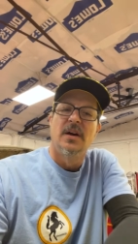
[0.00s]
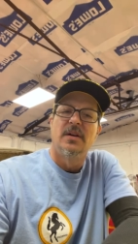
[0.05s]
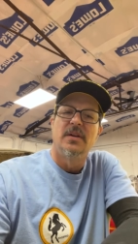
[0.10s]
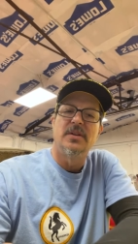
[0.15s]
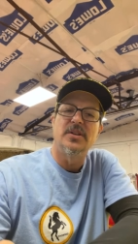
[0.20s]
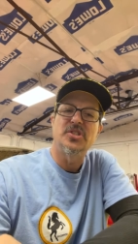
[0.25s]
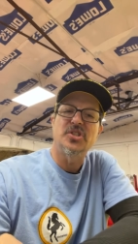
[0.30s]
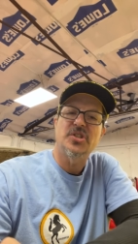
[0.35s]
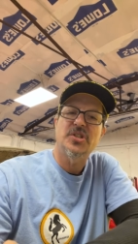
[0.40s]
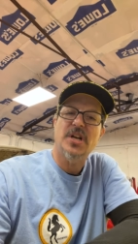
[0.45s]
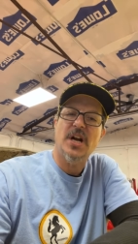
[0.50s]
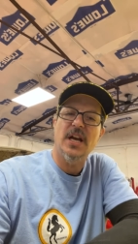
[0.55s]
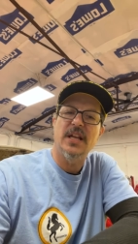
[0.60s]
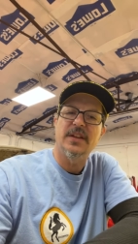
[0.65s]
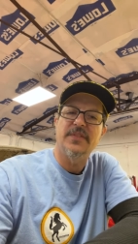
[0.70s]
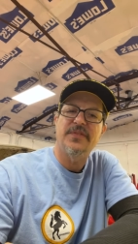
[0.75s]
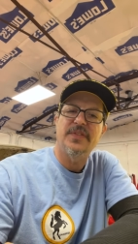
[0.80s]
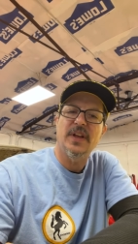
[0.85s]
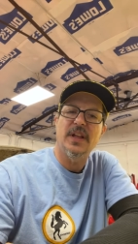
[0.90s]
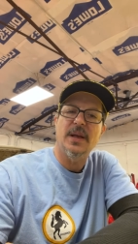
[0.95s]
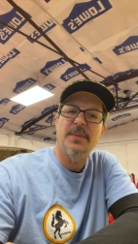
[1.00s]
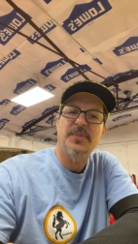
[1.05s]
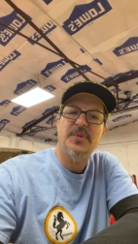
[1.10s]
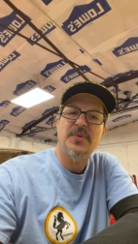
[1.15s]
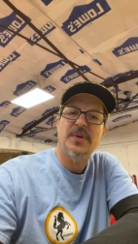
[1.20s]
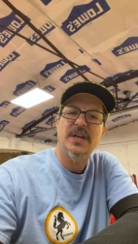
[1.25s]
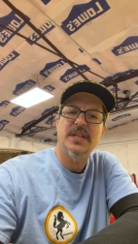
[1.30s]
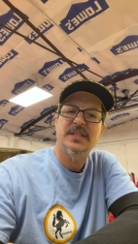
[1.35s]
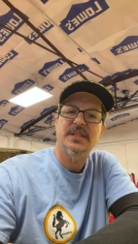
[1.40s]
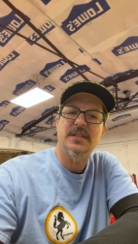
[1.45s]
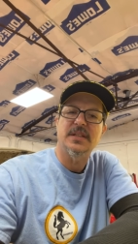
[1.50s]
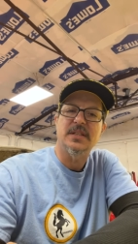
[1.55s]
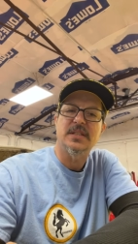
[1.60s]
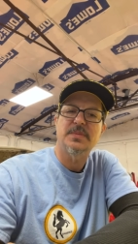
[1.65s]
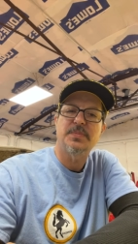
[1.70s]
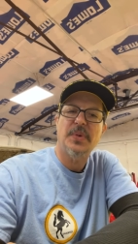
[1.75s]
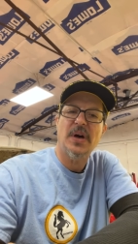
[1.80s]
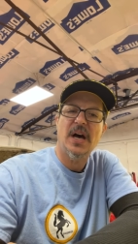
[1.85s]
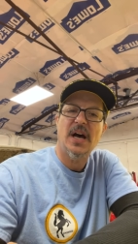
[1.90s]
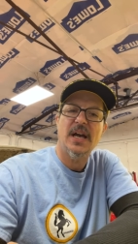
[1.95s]
We're just trying to fill up the rest of the
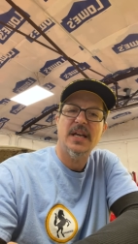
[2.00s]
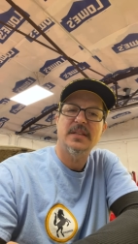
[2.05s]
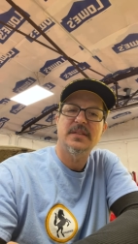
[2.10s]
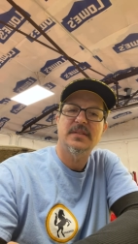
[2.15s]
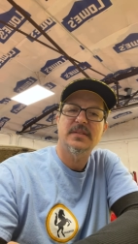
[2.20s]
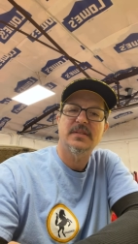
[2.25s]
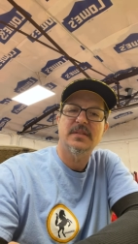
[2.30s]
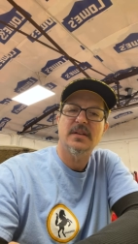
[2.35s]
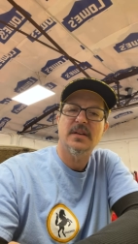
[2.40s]
spots.